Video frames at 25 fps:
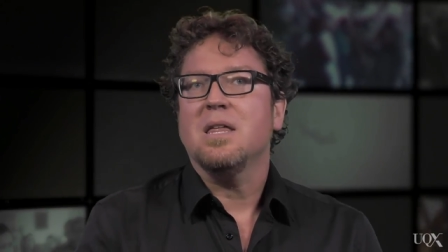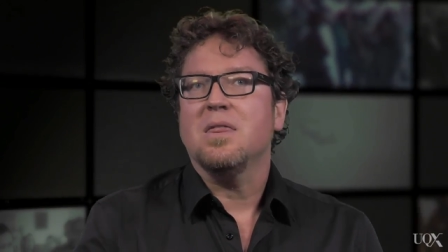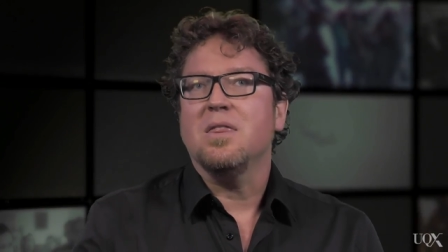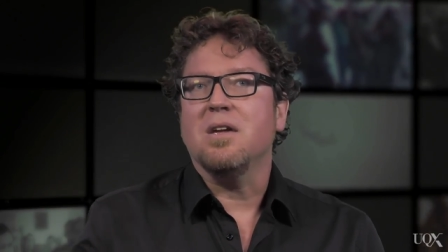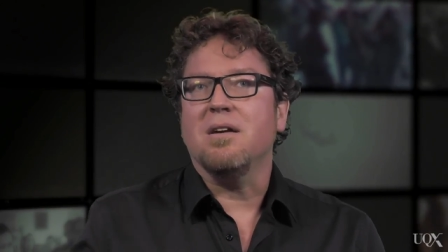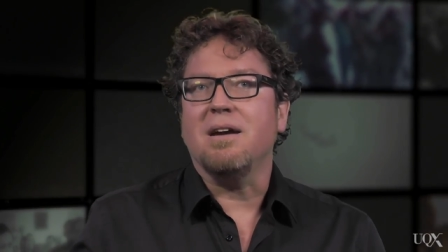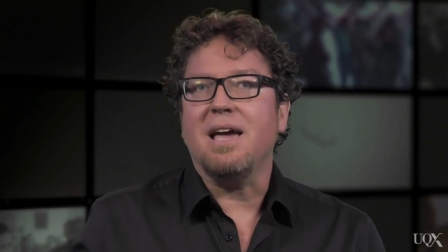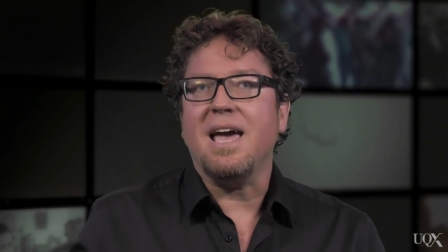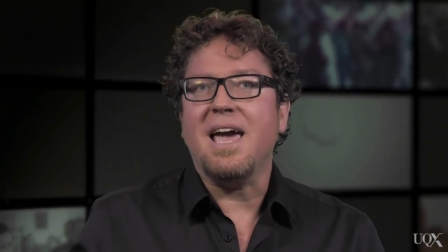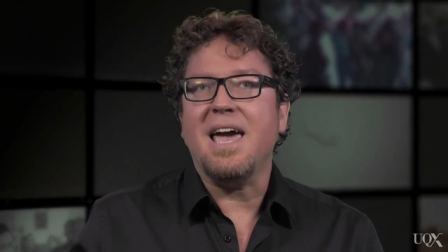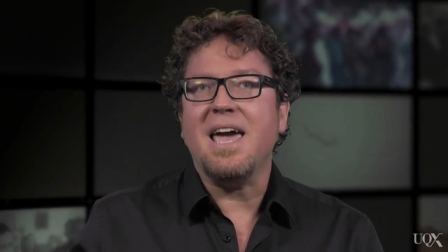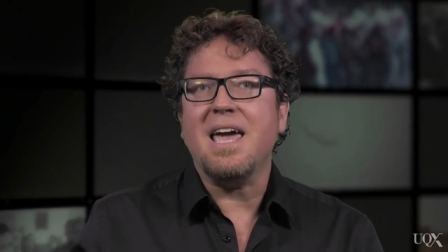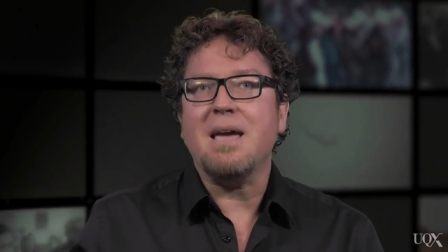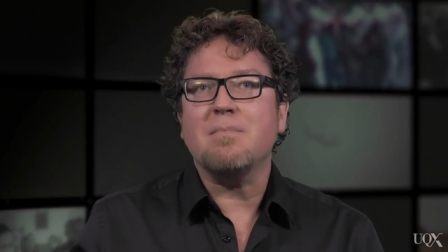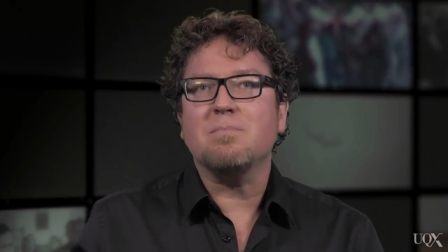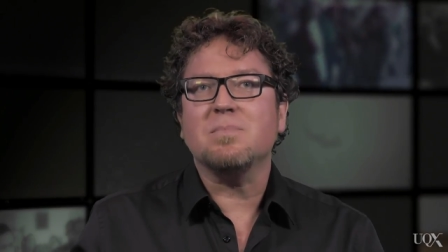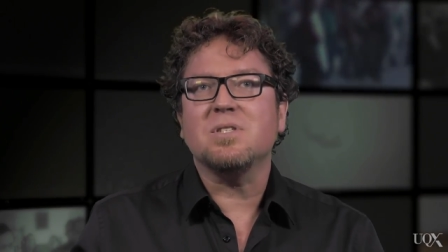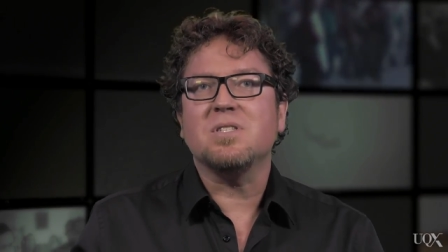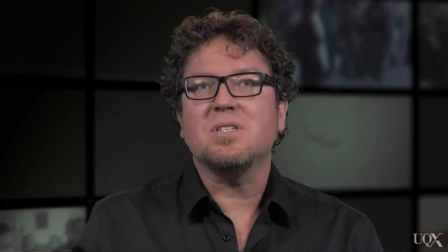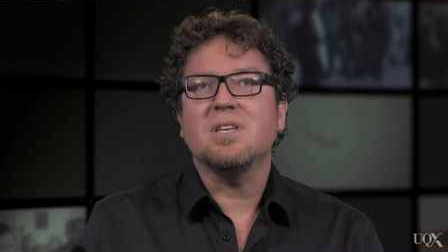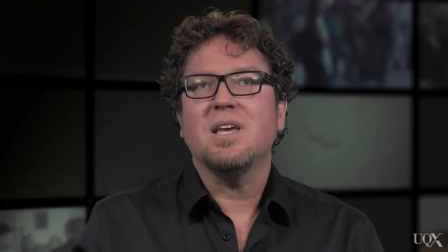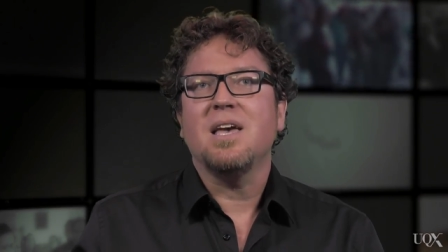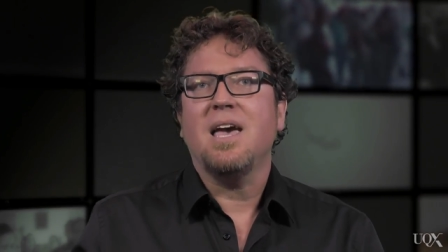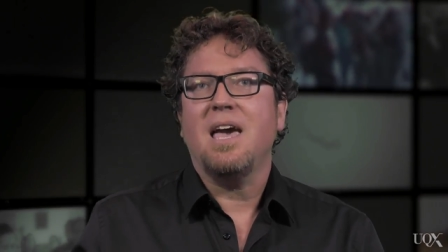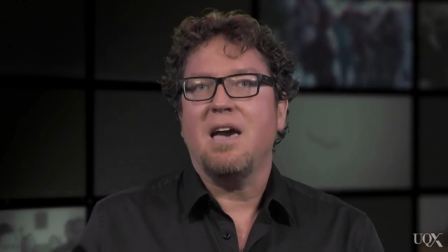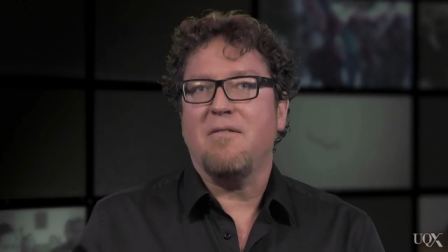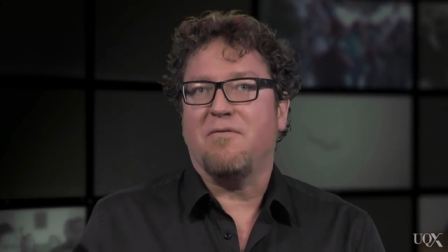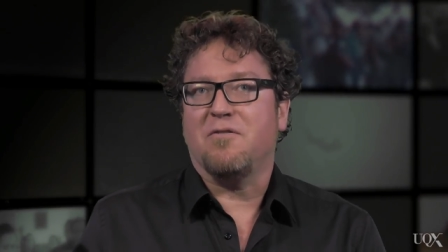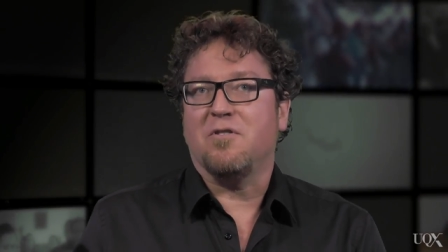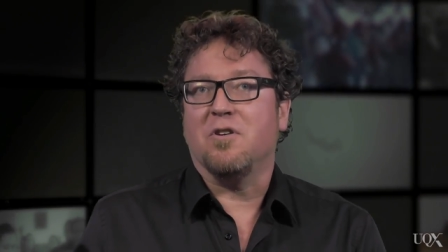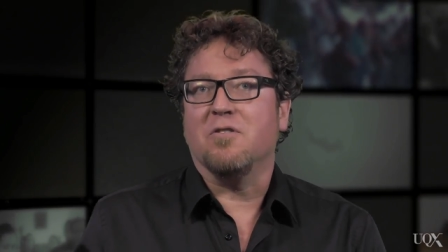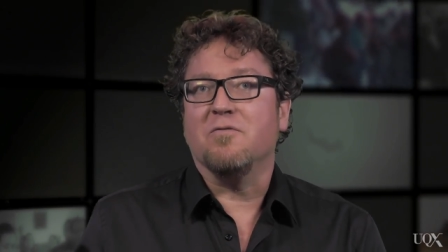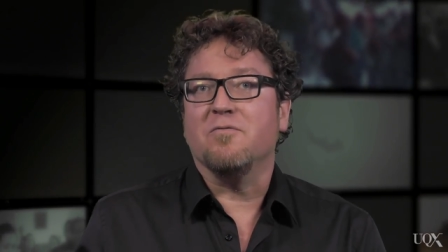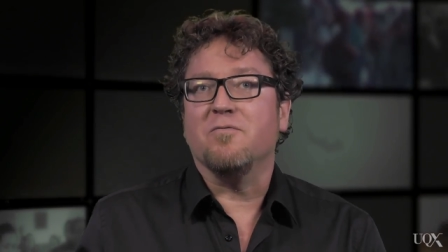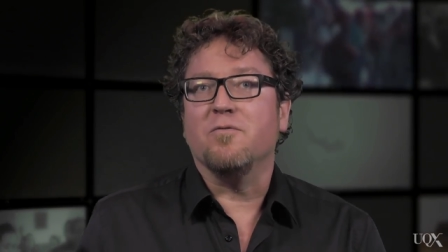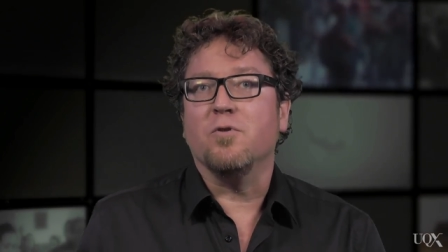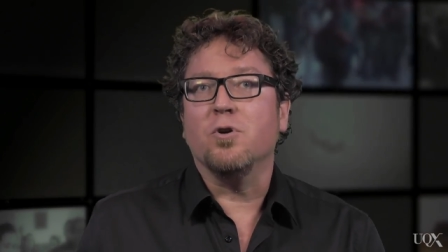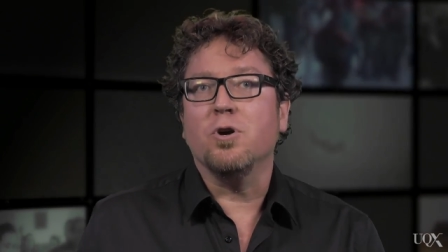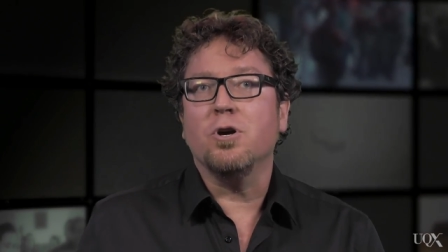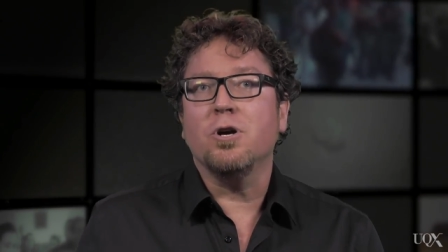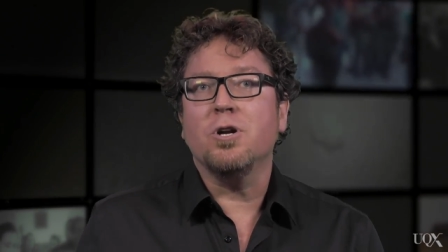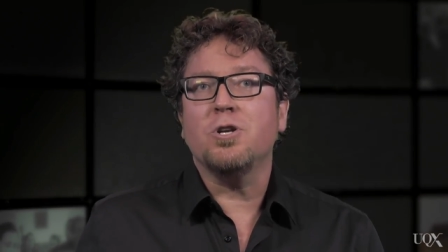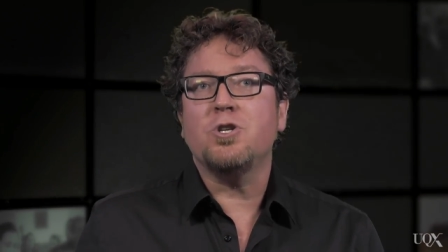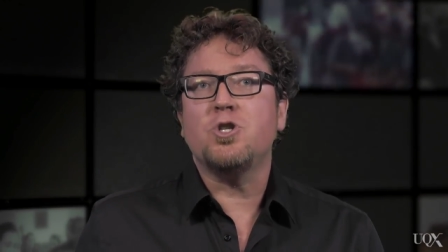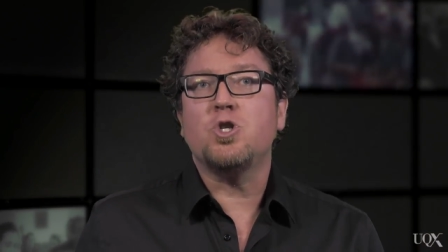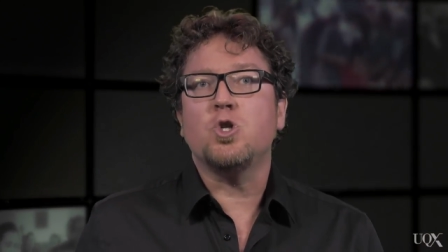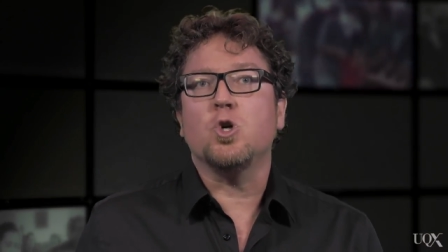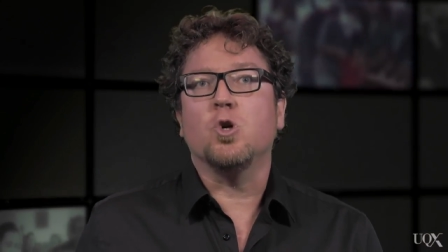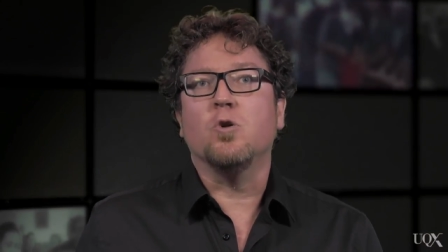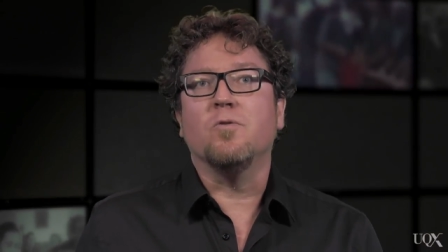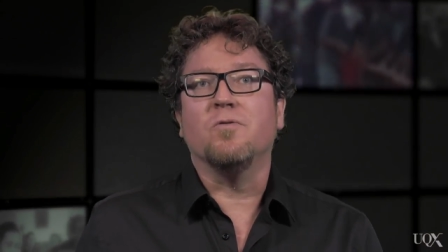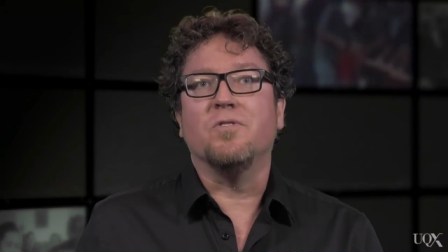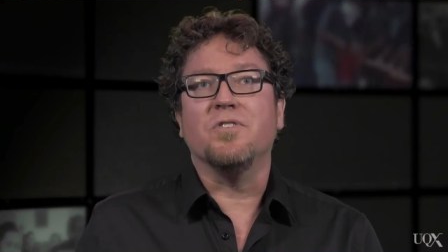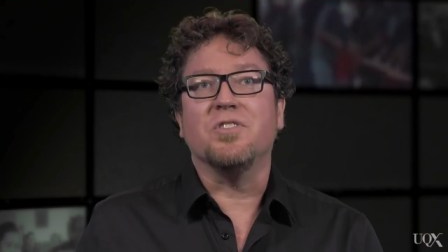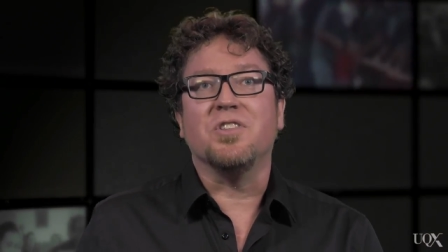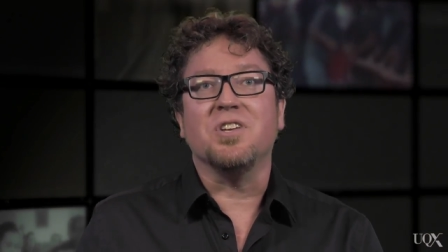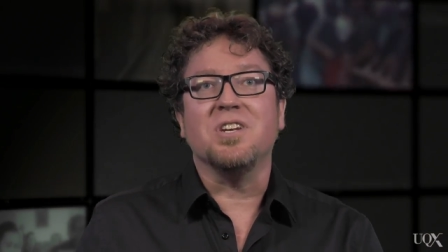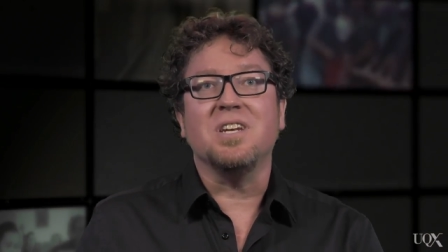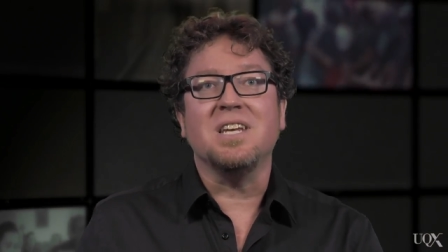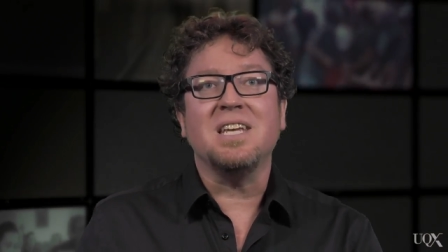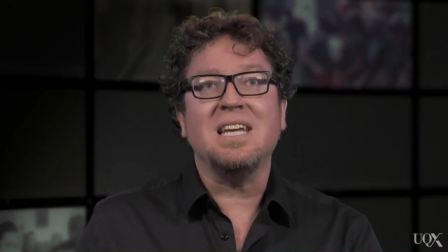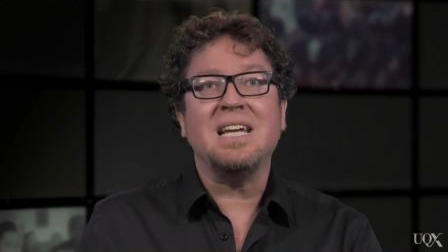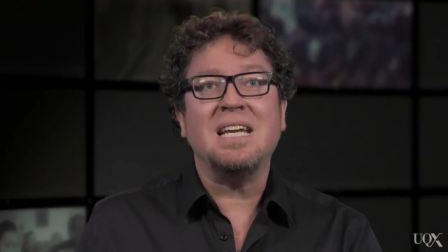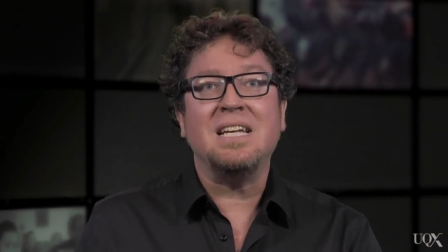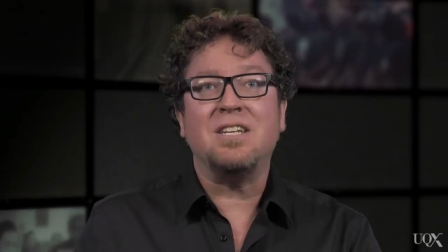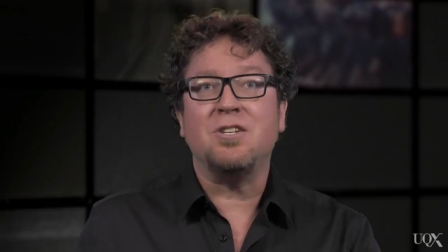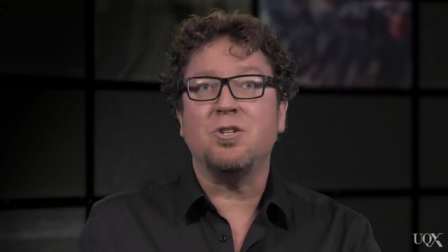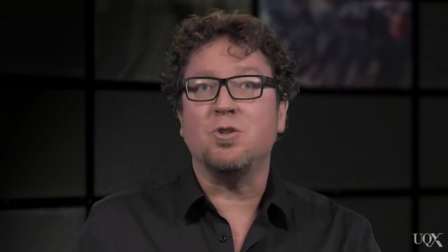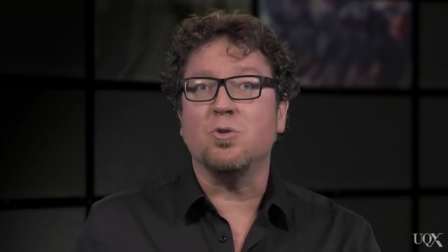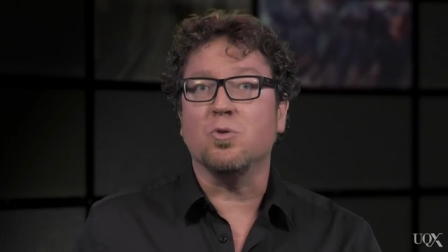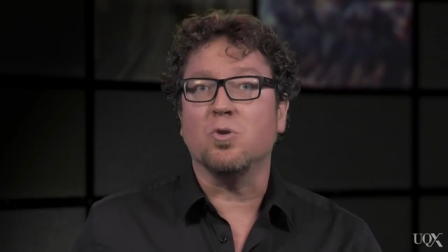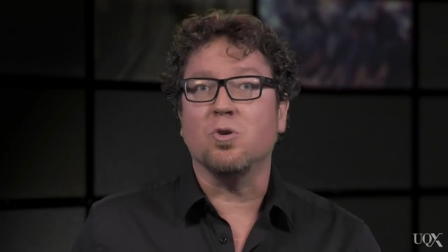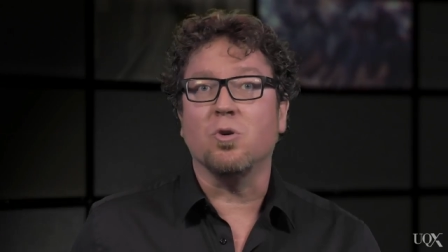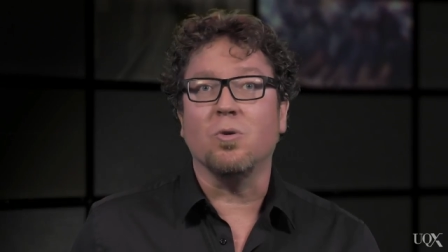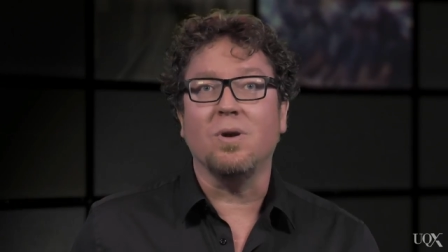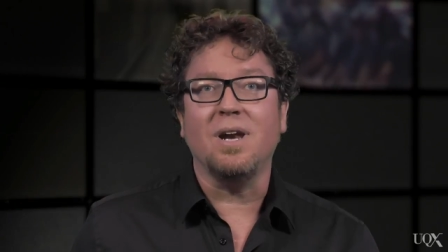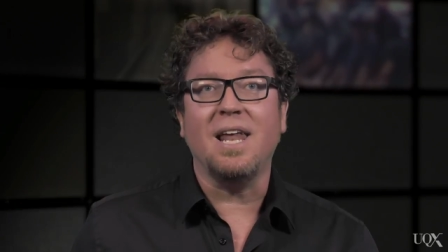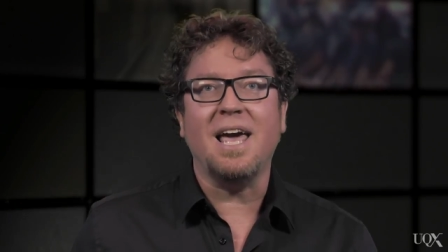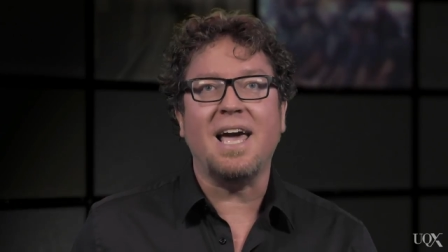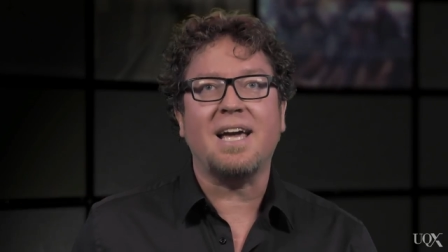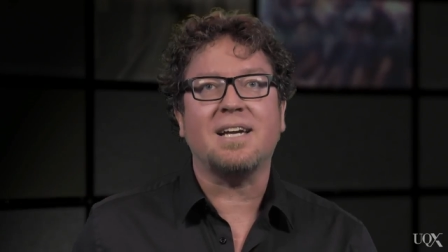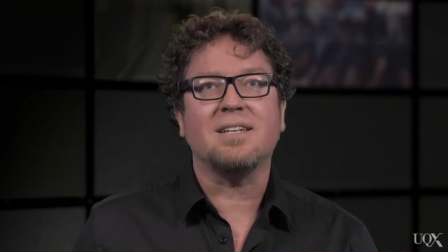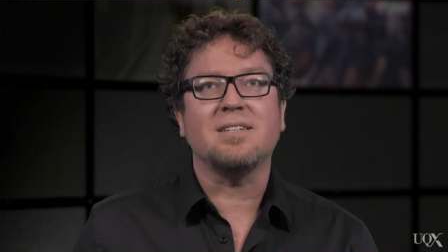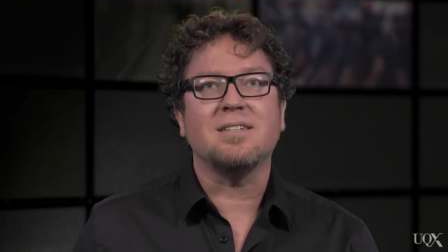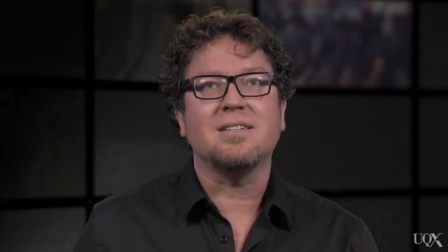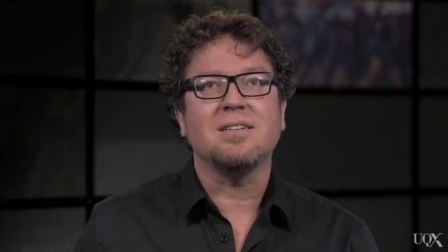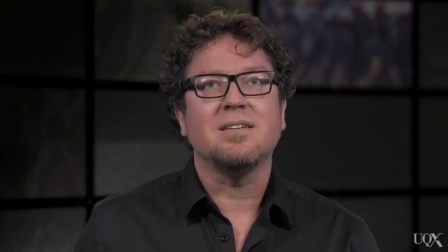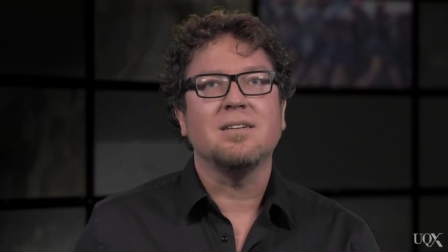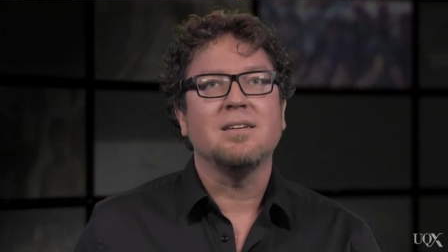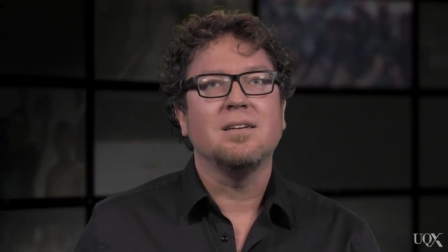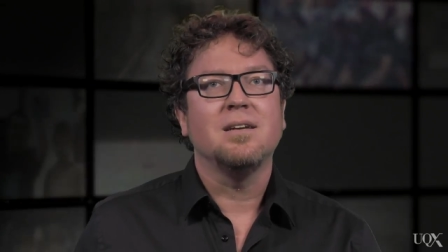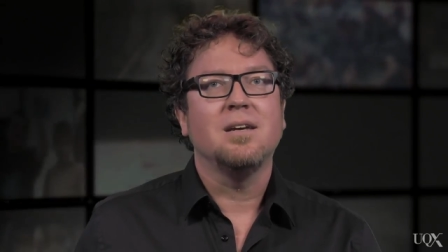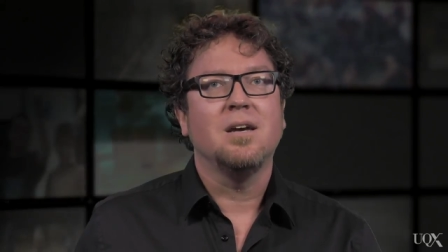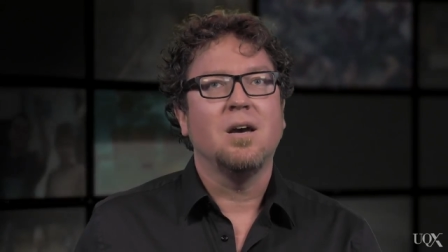Their aims have converged over the need to collect,